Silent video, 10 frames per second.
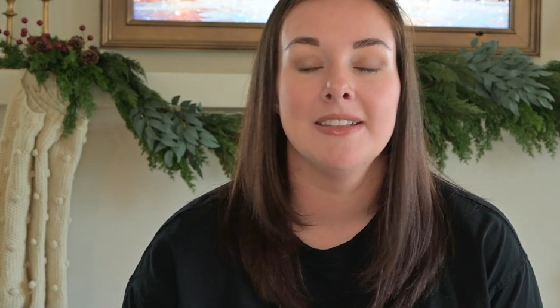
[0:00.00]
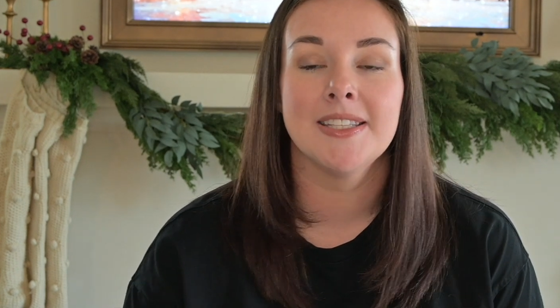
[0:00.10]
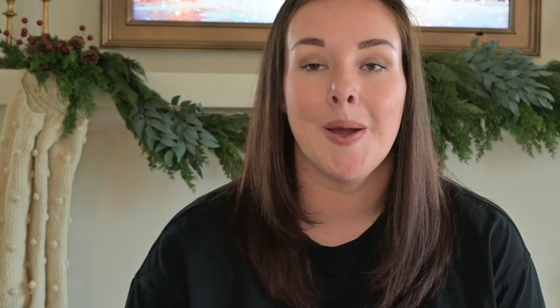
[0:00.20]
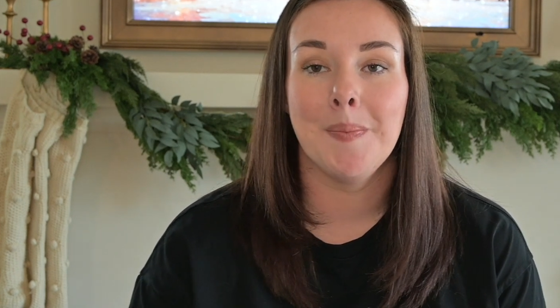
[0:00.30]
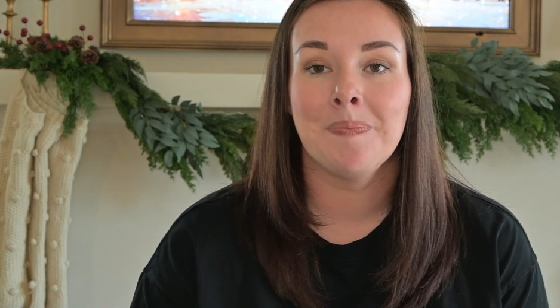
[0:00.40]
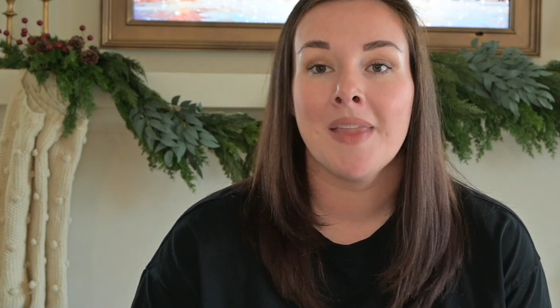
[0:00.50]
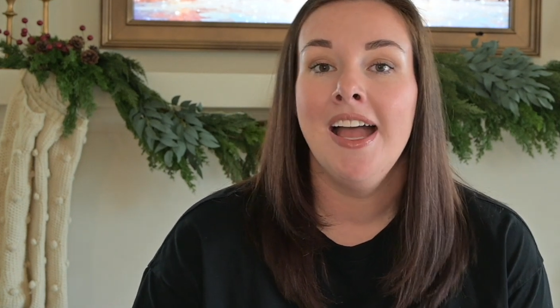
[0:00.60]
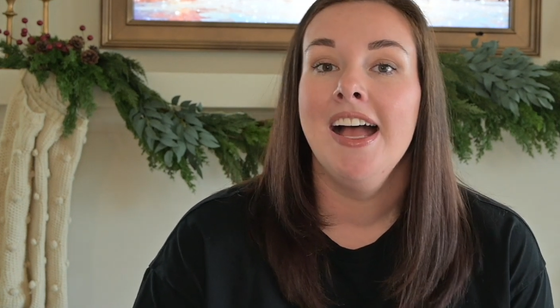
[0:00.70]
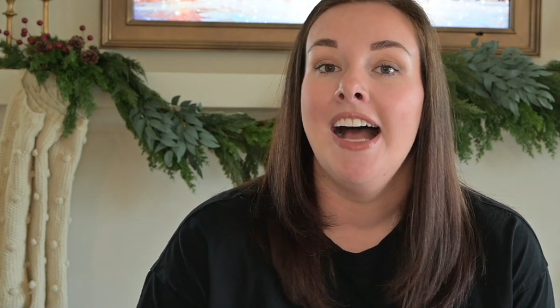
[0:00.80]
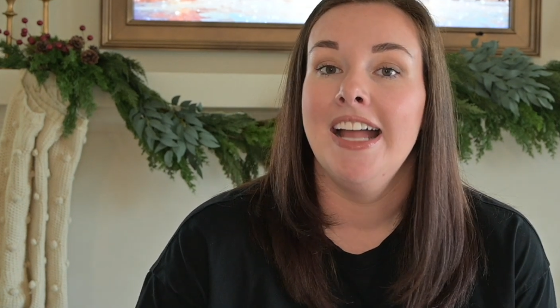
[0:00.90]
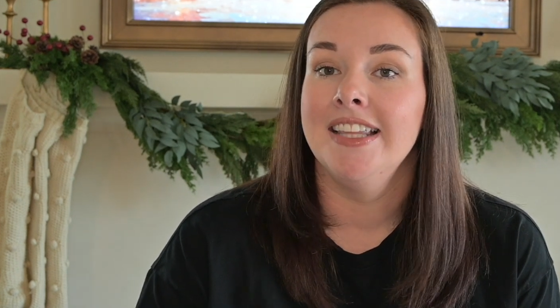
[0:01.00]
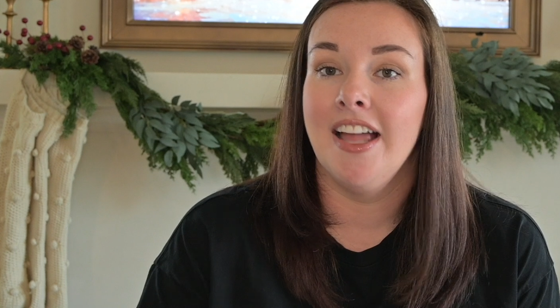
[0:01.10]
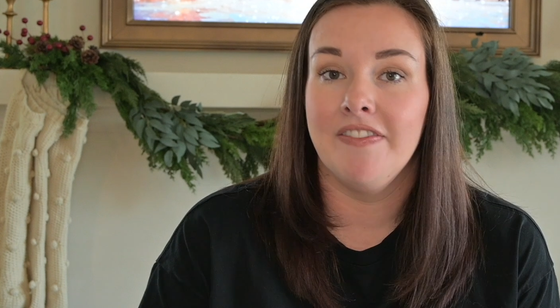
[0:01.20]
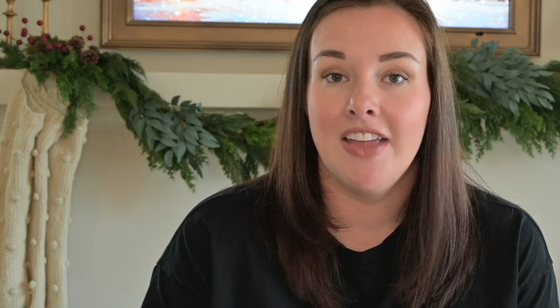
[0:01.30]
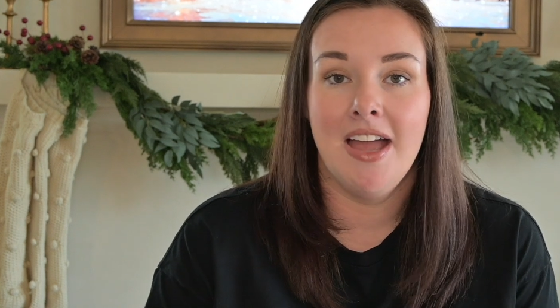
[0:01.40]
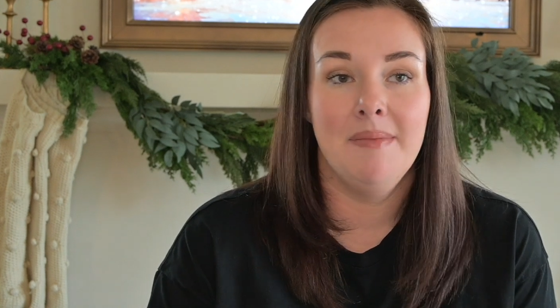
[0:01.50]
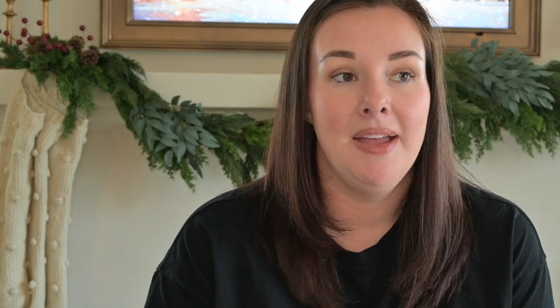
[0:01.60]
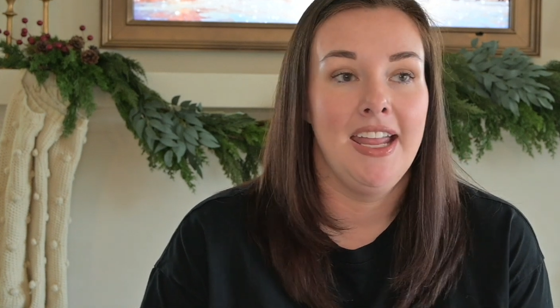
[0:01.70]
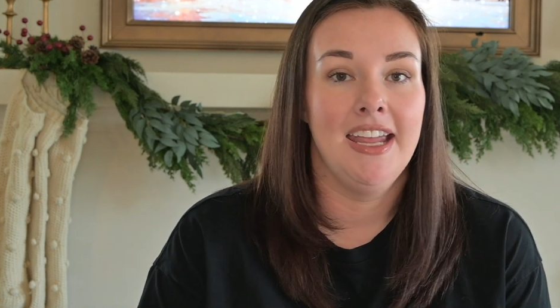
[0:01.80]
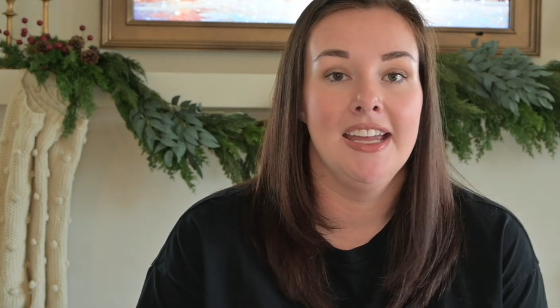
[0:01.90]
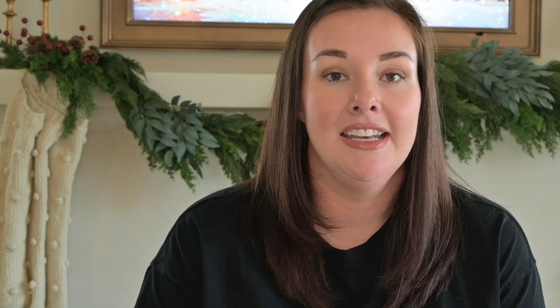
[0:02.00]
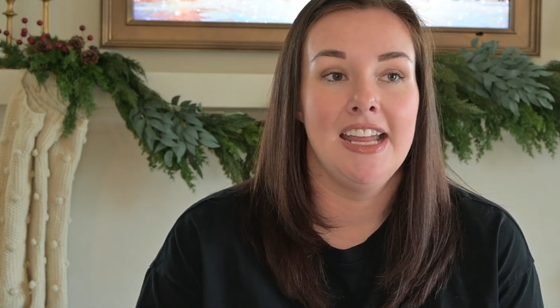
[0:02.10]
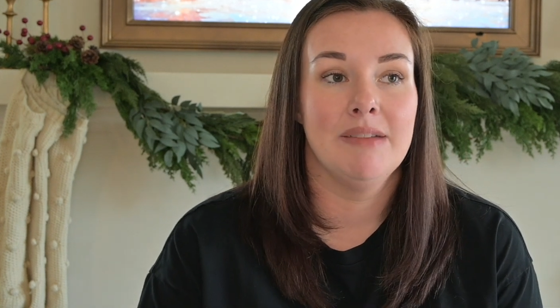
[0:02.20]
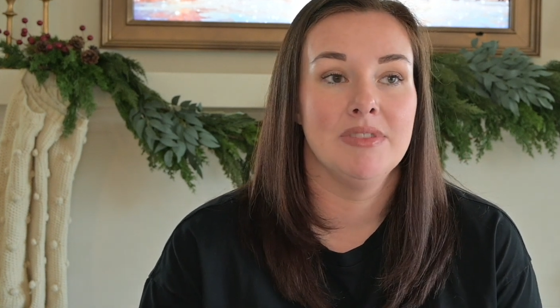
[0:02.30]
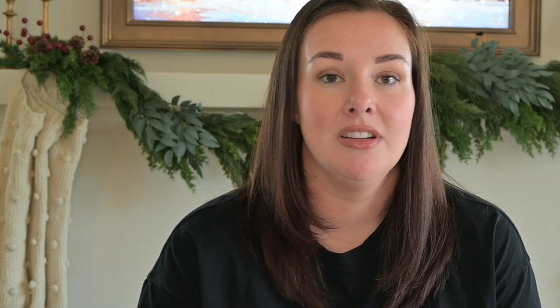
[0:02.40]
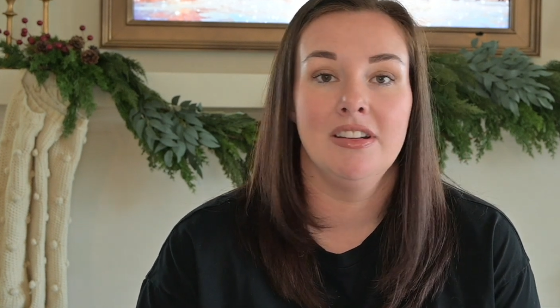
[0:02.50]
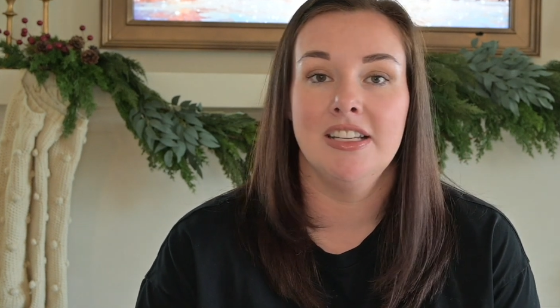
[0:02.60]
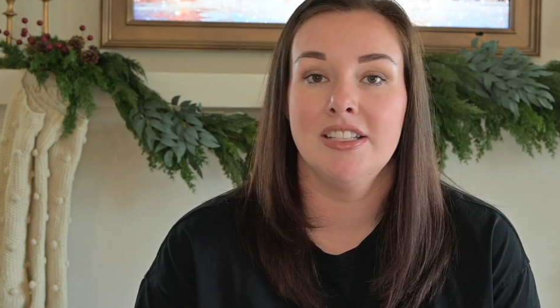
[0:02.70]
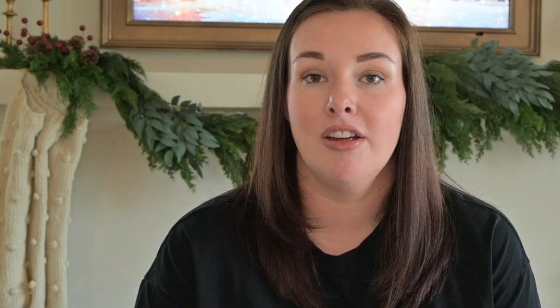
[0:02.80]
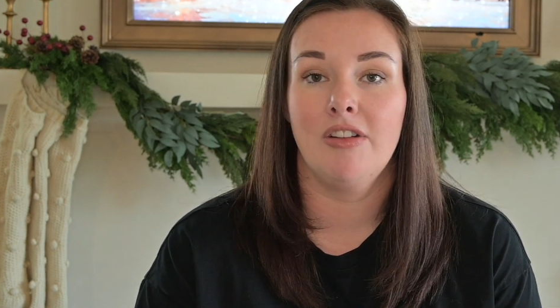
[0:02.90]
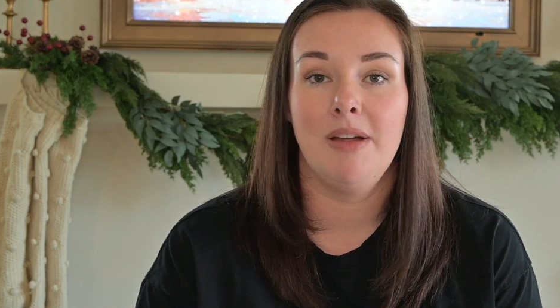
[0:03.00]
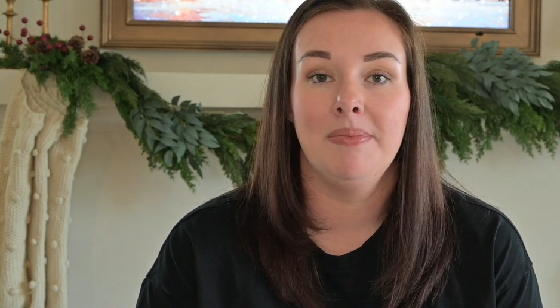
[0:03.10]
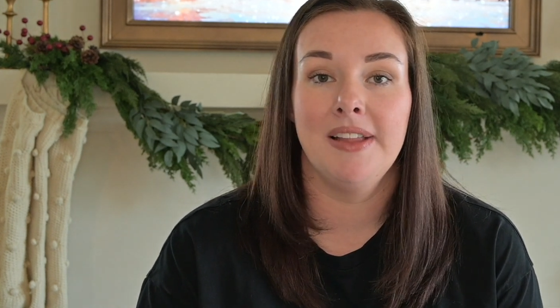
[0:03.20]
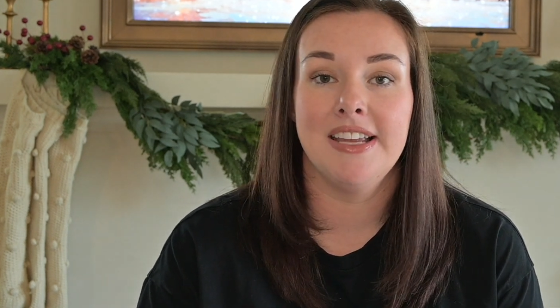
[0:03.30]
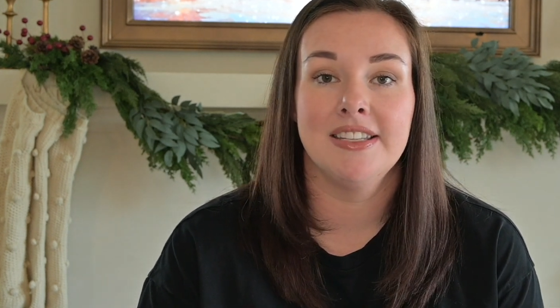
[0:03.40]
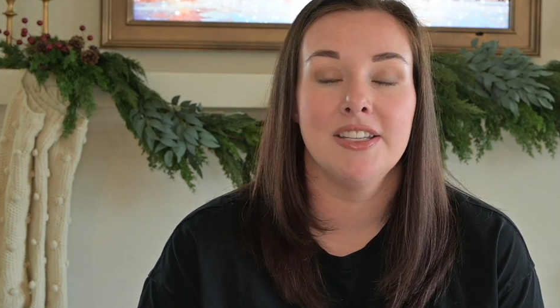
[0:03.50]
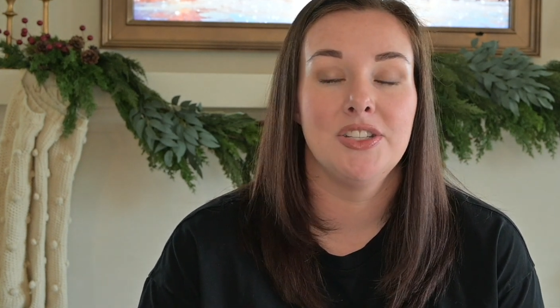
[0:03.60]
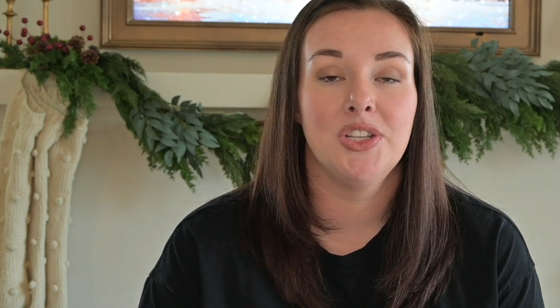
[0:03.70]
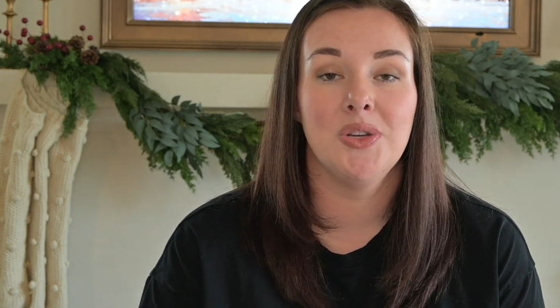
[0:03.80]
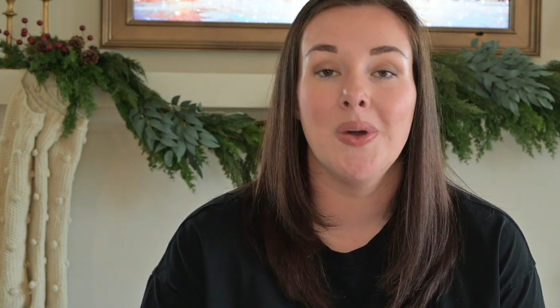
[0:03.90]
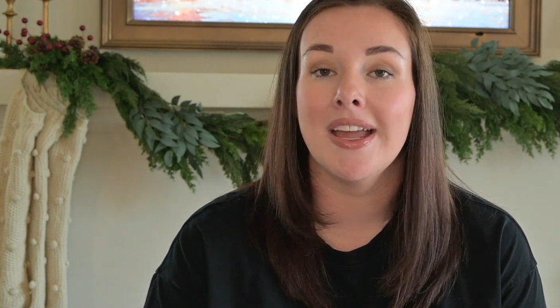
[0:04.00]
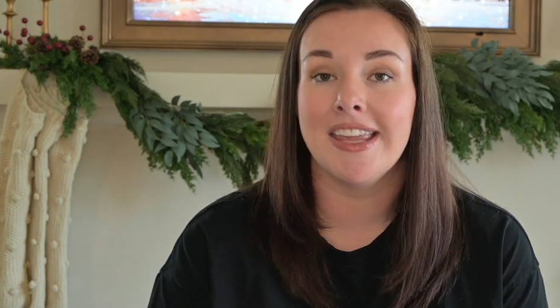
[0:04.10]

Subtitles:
So I love them, and Amazon is a great place to